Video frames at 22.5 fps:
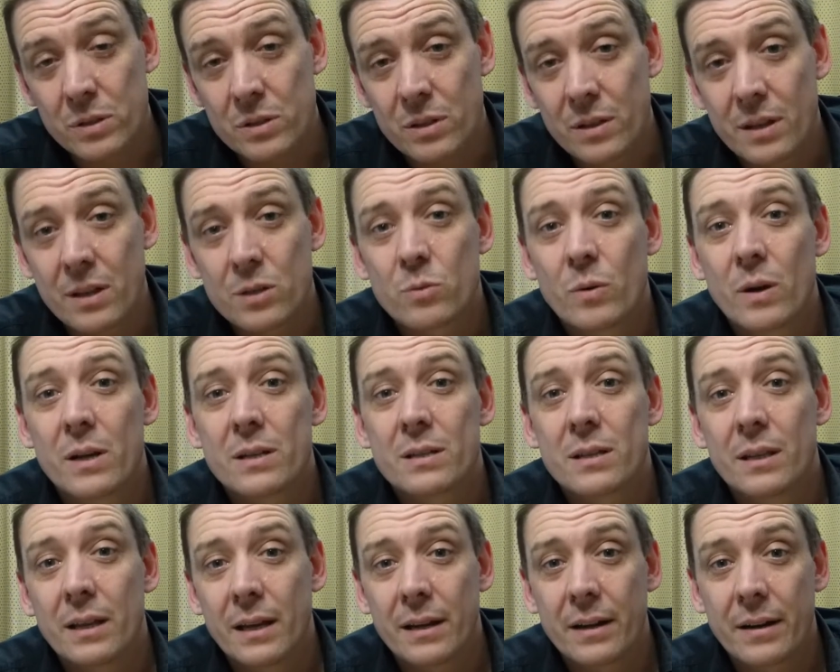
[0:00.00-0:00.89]
so that's why
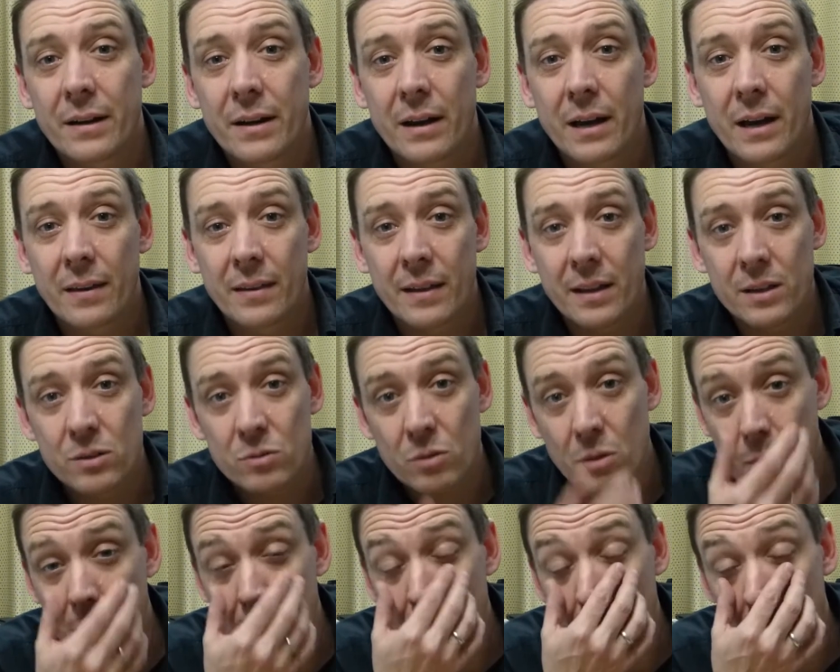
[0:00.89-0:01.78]
it's late at night, and that's
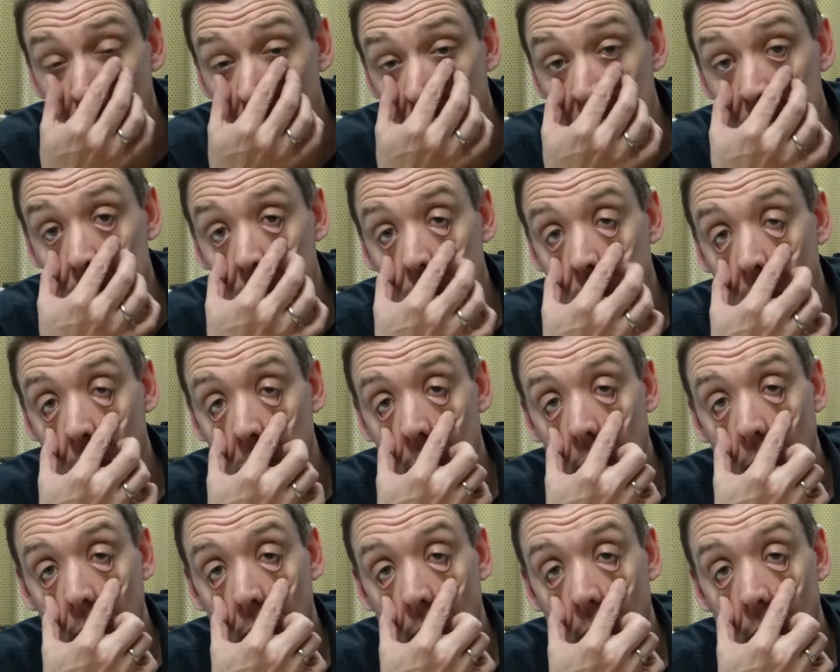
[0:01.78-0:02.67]
why my eyes
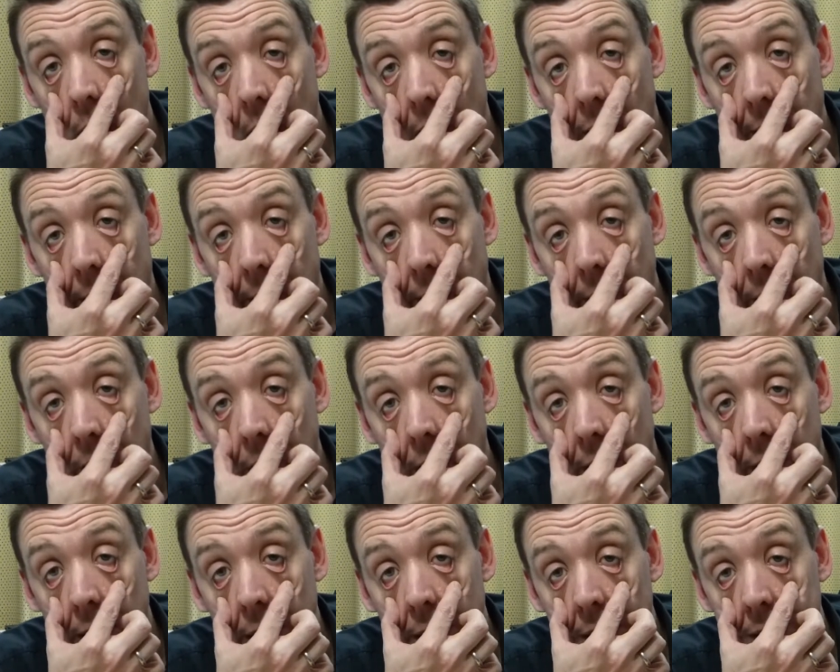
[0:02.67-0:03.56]
probably look like that, right?